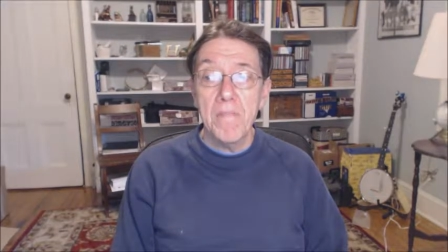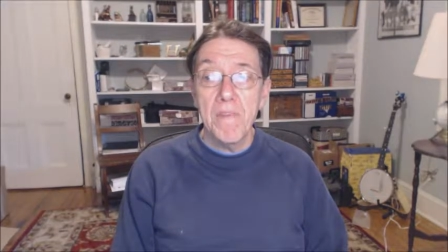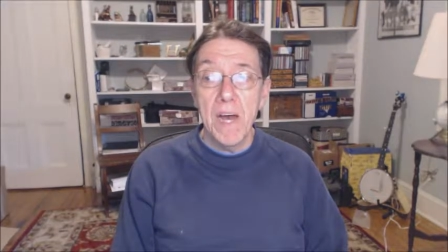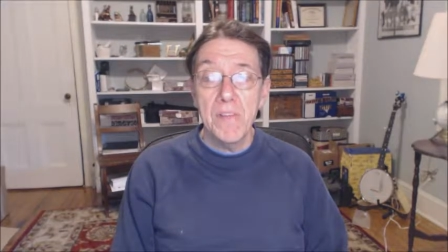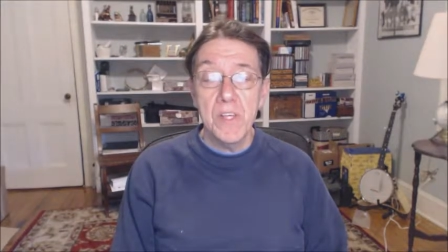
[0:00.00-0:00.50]

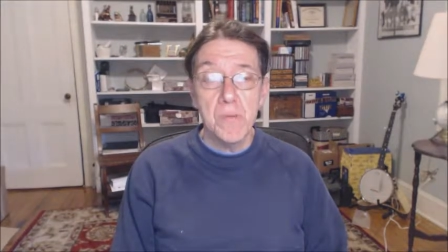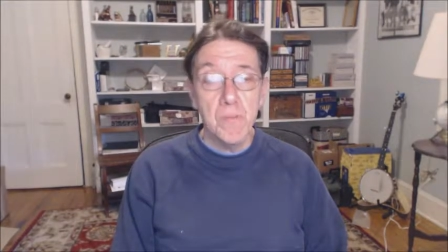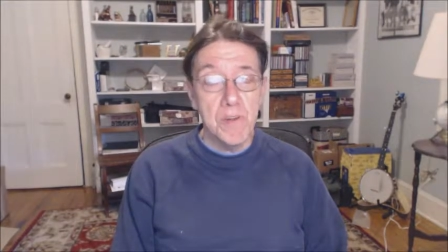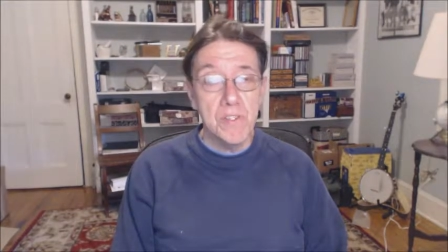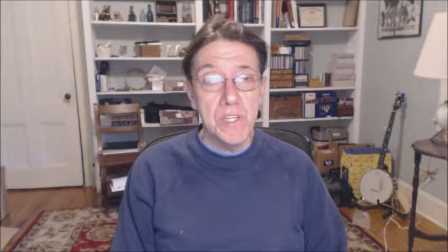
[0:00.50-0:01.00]
find that the
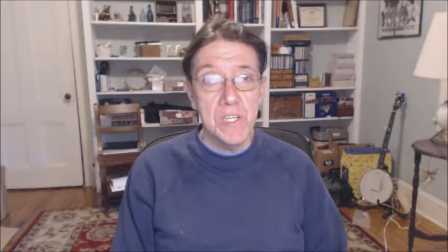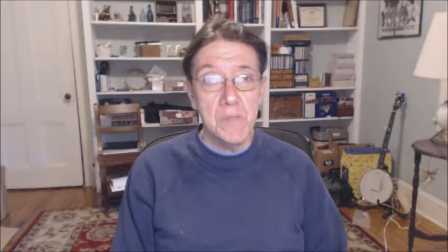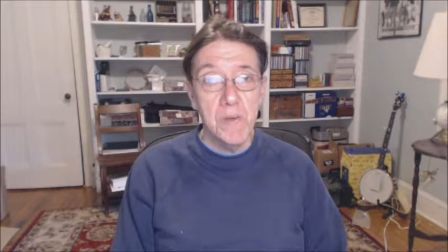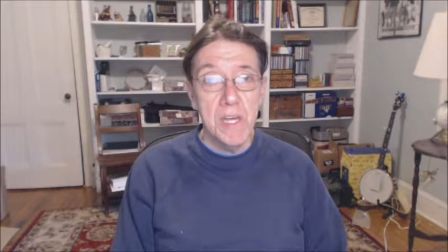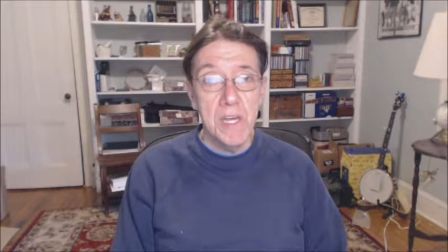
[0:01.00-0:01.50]
person
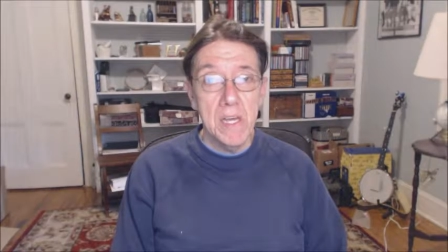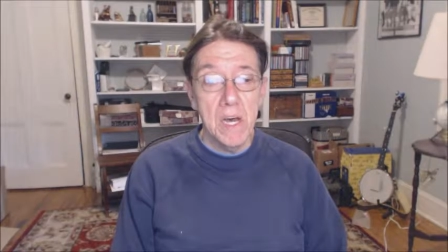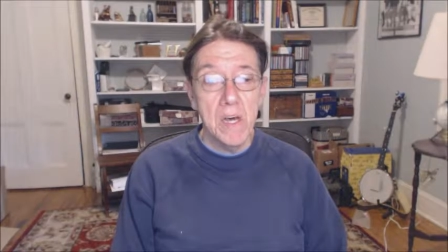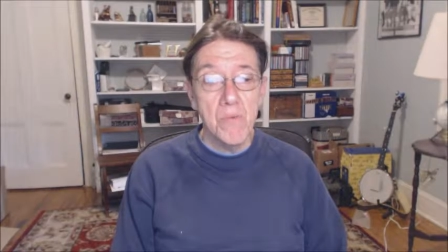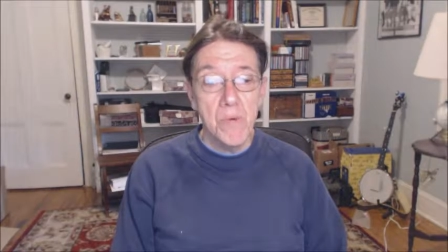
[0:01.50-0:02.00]
is being
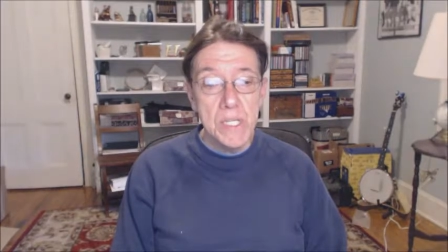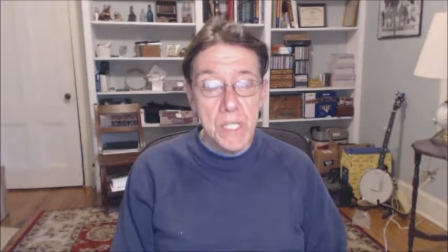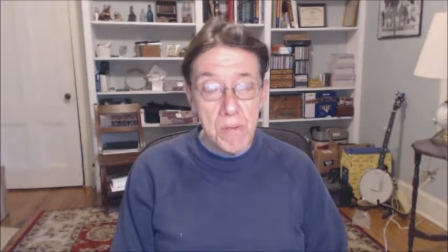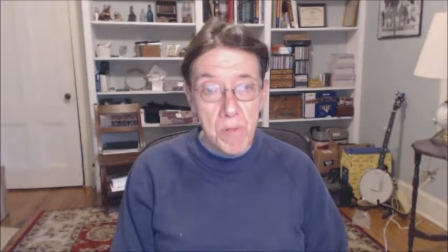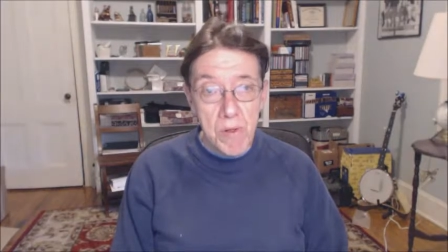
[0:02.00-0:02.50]

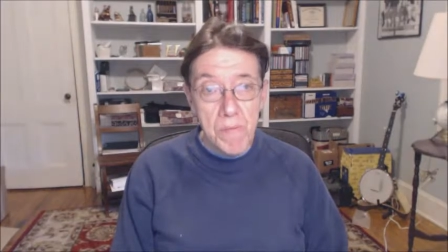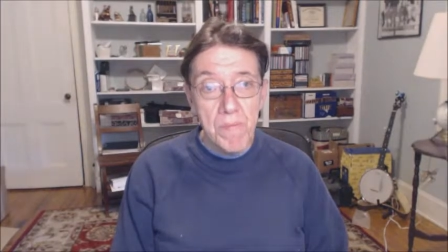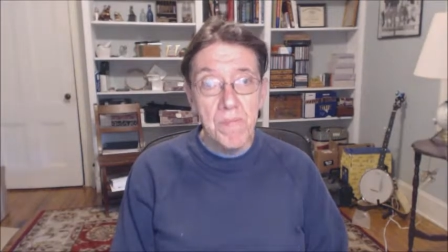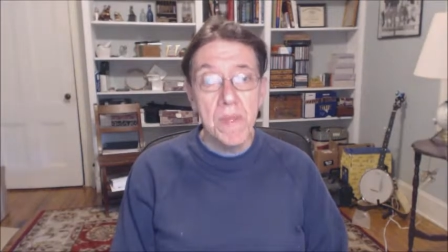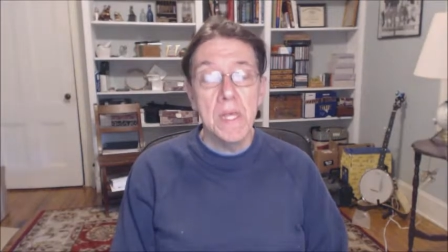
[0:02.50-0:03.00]
unreasonable,
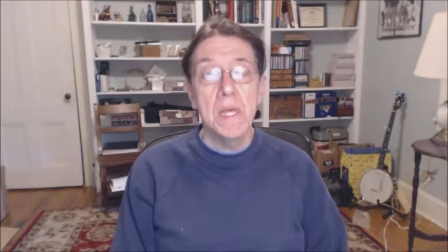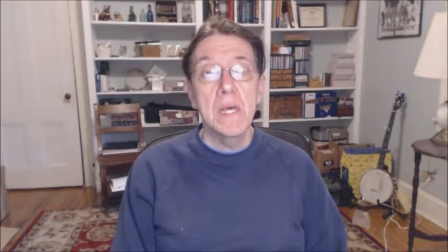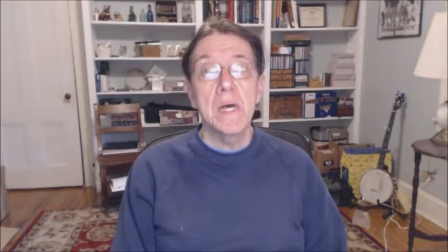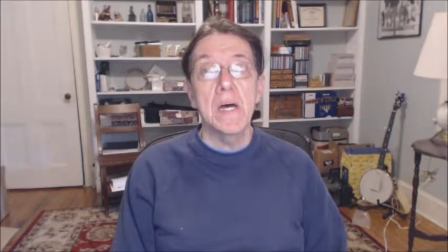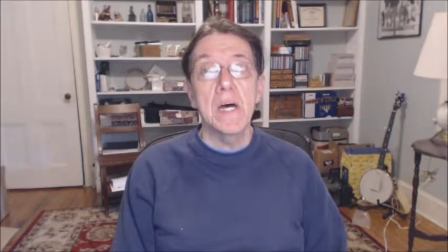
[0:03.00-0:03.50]

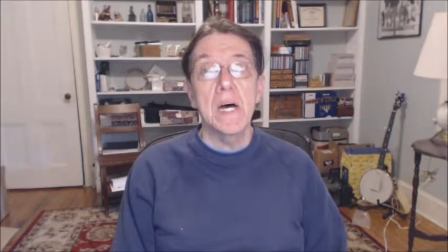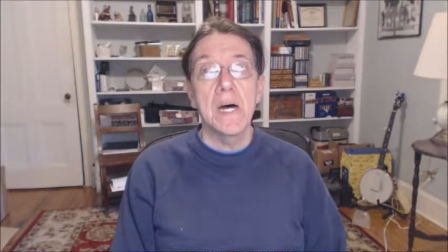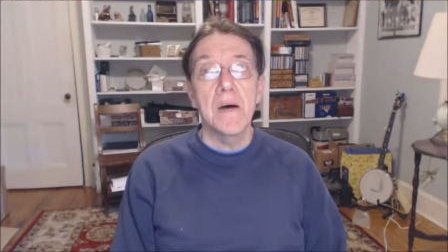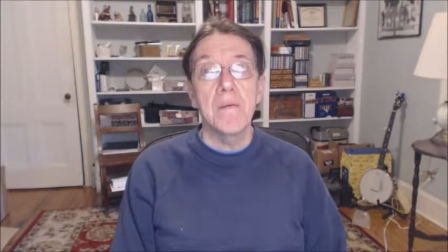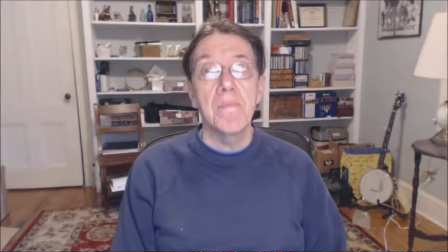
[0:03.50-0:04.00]

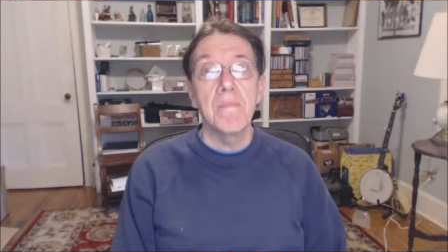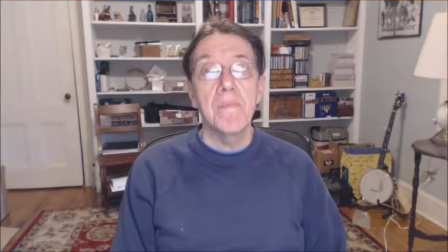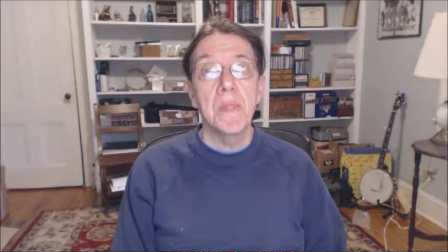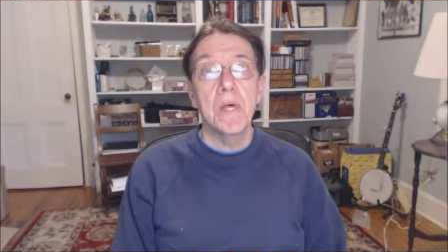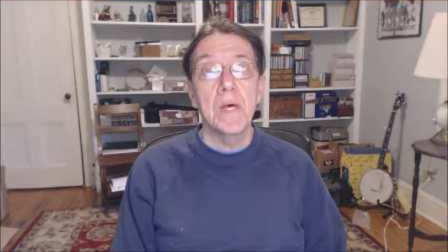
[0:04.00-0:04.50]
um,
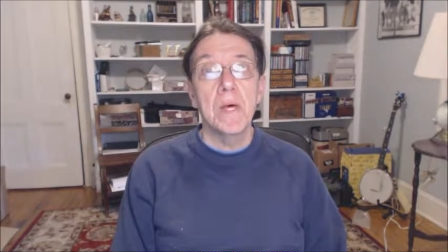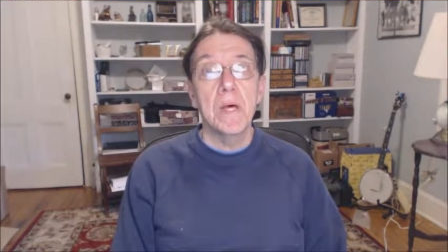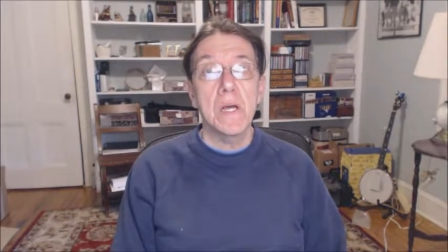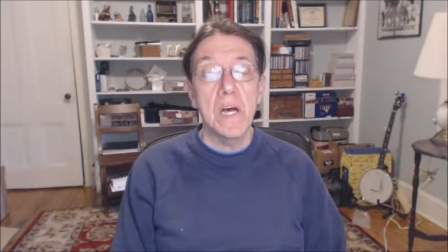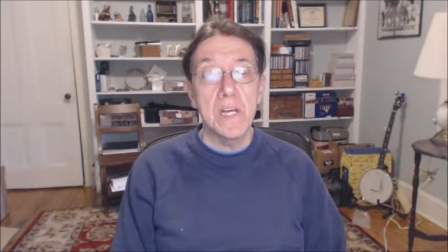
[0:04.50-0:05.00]

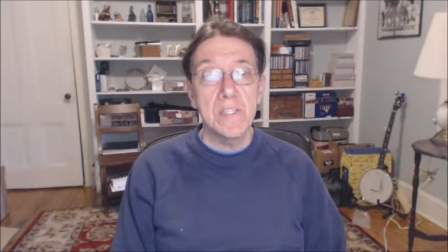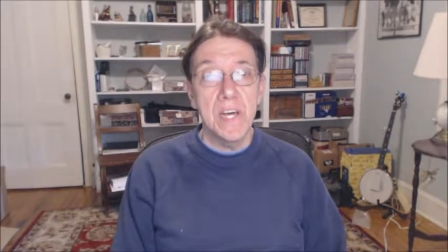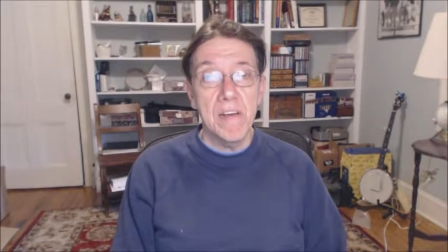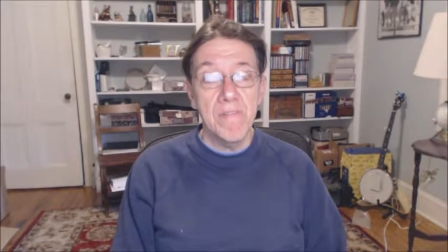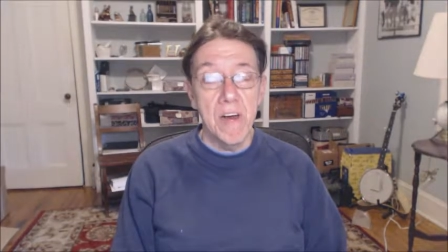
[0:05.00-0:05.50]

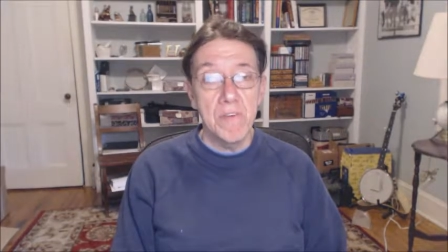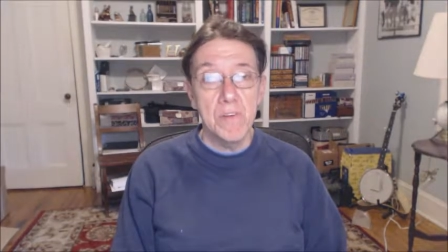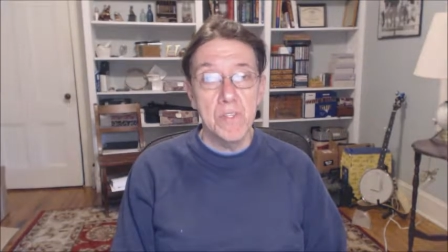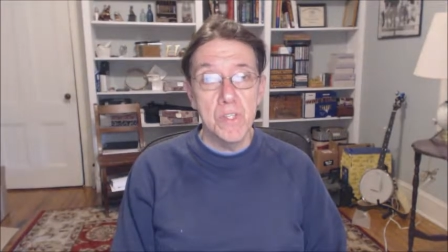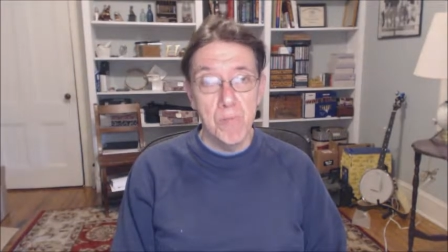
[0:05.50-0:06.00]
contact
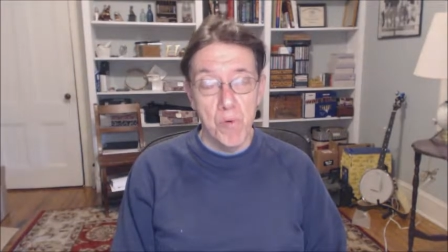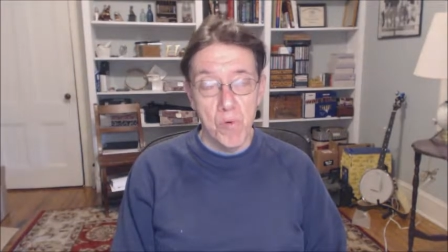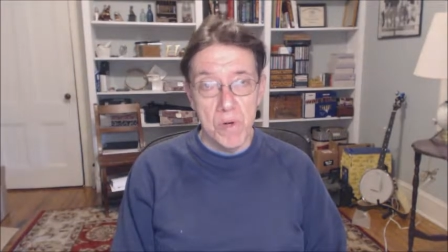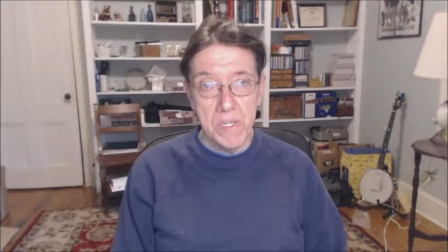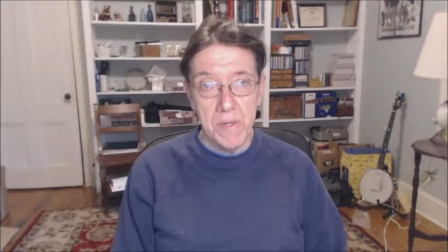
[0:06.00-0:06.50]
Fiverr
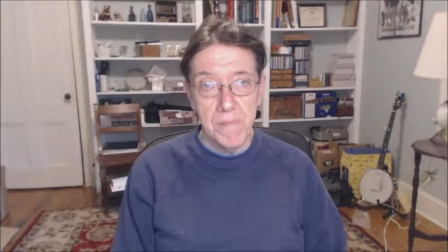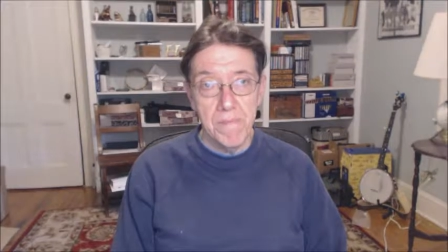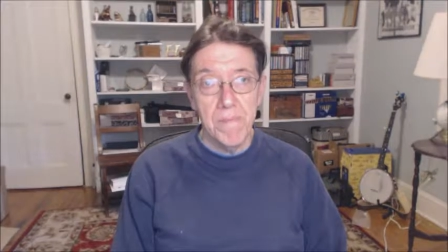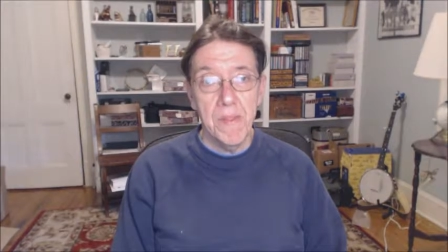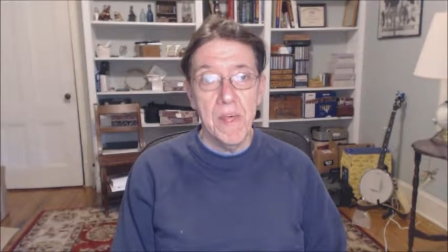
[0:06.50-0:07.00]
support.
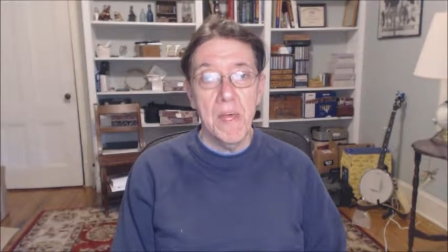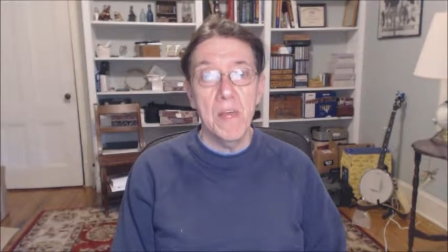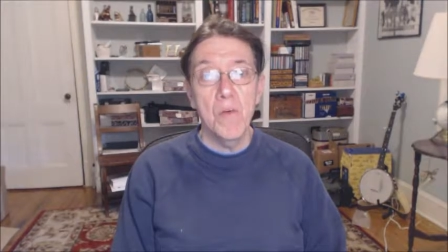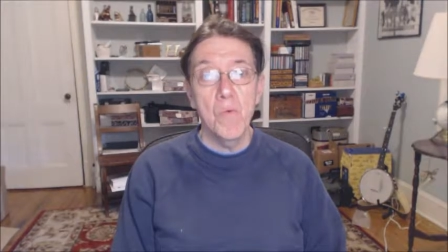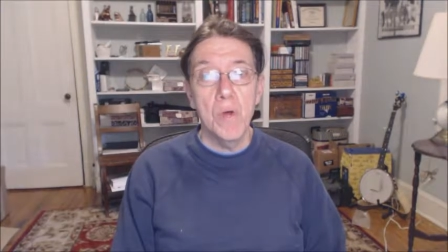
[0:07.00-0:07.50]

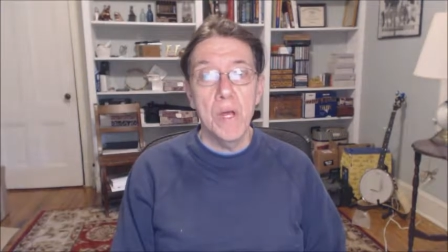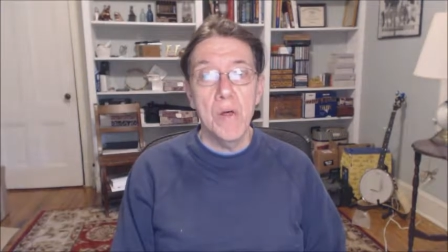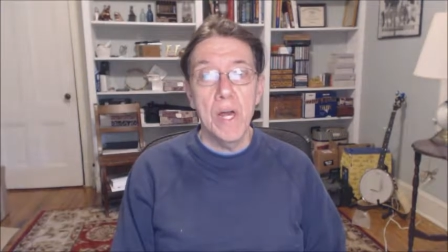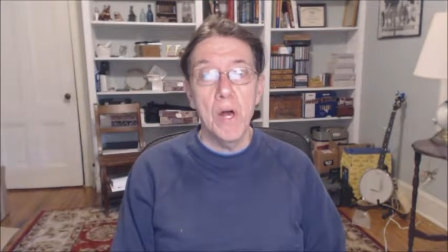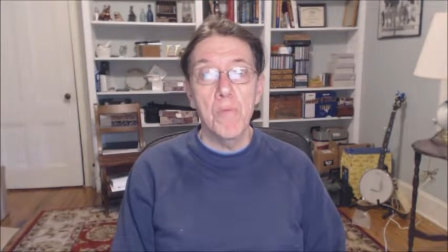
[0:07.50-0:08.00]
They
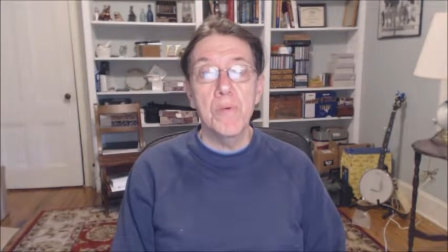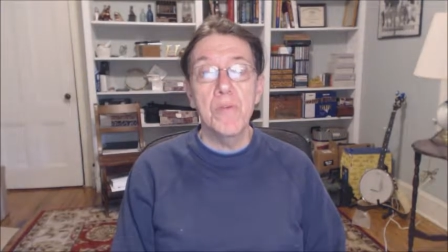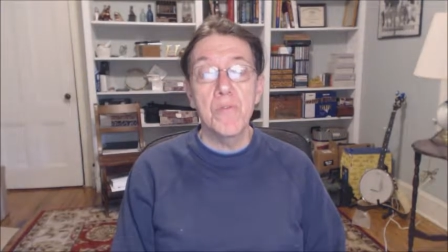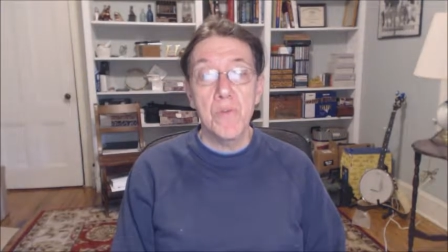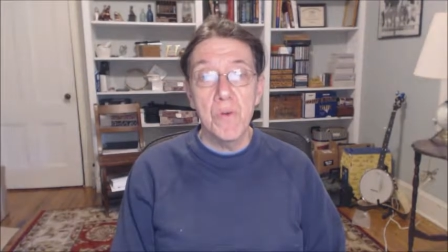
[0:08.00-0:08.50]
will help
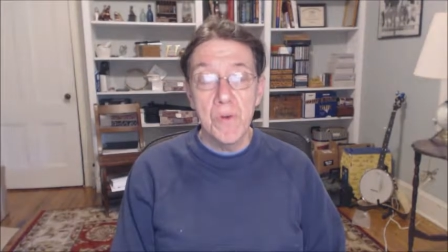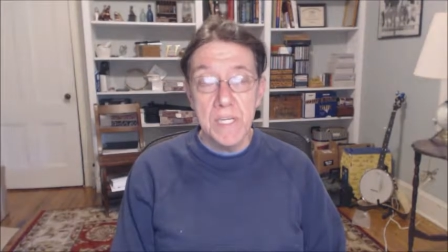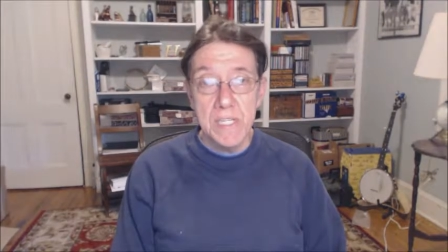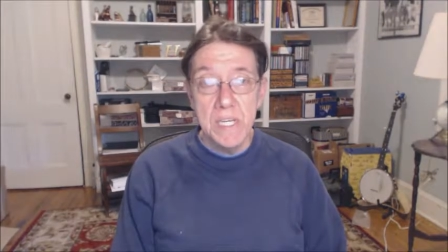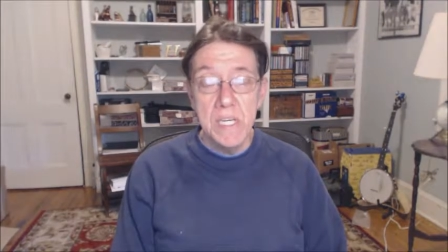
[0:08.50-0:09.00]
you through
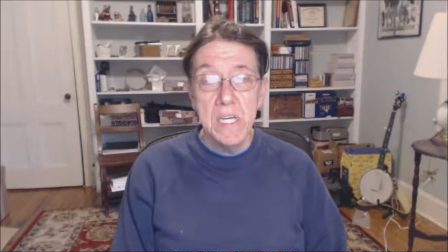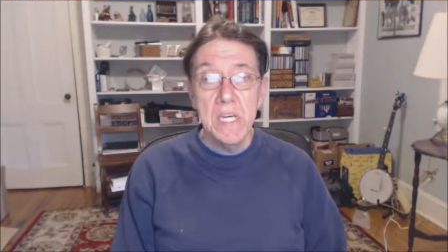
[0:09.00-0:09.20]
it.